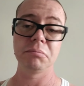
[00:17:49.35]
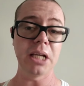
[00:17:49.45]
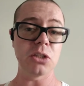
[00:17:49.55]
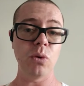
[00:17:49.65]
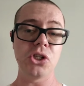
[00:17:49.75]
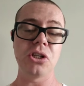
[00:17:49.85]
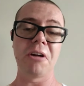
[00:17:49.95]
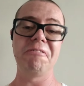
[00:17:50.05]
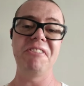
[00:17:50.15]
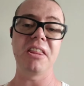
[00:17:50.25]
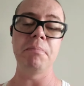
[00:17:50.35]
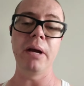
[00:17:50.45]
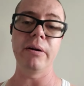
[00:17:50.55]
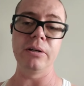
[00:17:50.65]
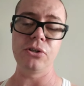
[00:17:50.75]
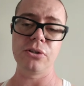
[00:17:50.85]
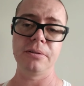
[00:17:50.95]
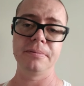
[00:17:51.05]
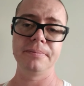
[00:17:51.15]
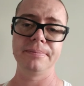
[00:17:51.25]
Guess what? She's on her 5th marriage.
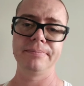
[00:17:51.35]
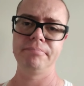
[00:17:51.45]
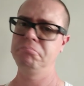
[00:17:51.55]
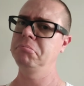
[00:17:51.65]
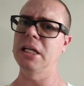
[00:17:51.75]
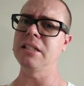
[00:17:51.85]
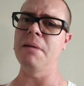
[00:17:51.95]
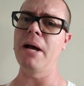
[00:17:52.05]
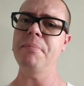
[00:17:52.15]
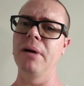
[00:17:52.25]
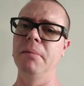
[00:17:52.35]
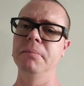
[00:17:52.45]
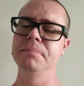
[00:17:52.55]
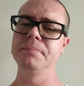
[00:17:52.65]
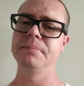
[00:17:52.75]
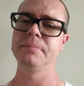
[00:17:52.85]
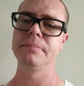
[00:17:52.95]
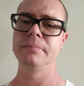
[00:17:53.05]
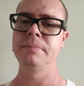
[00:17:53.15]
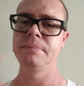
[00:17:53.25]
That's not my problem.
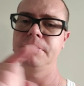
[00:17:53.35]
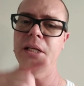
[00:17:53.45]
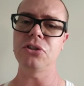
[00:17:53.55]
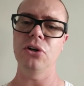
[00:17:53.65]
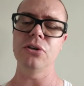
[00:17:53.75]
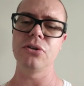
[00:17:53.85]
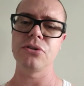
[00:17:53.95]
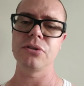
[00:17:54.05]
That's hers.